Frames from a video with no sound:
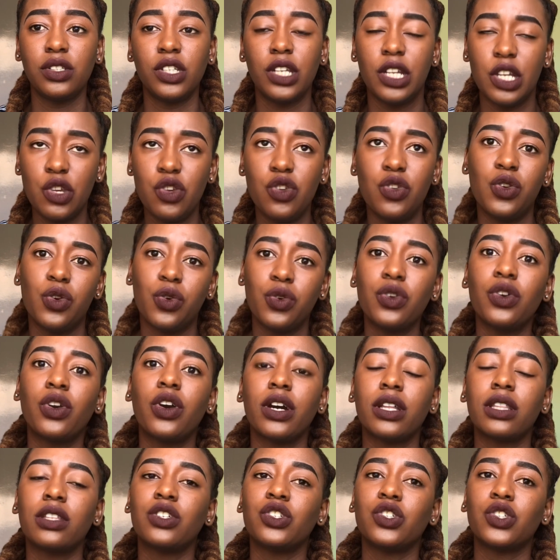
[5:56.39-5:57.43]
then you know you
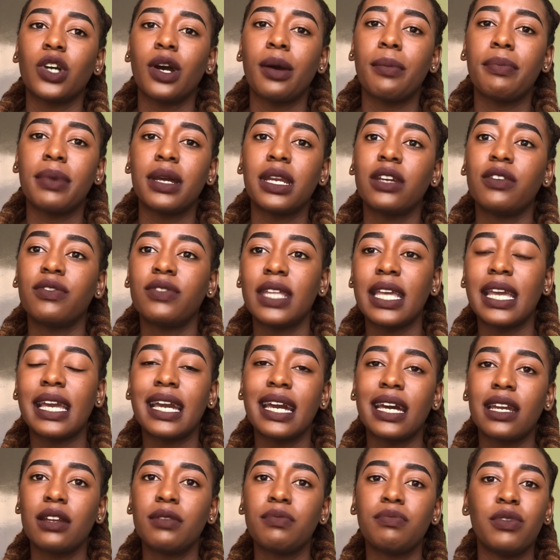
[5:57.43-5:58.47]
got the job, but if they
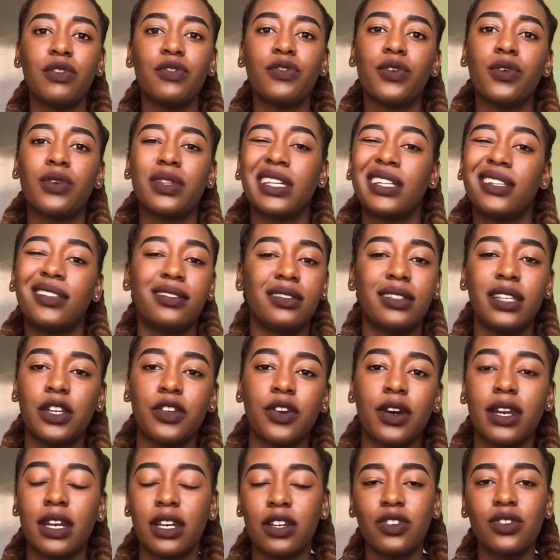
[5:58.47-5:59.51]
cut it before, then they're
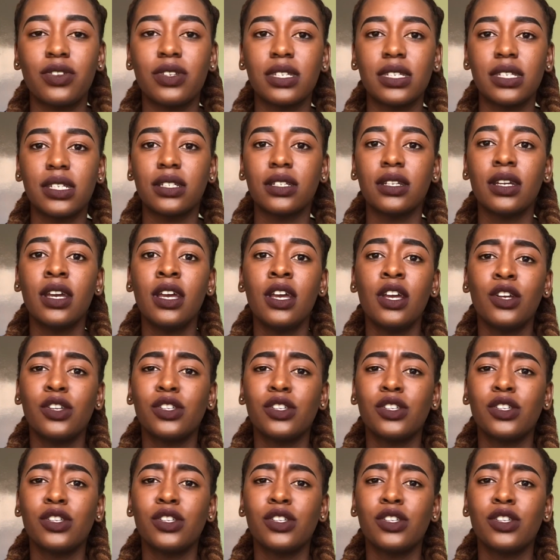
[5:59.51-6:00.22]
not interested.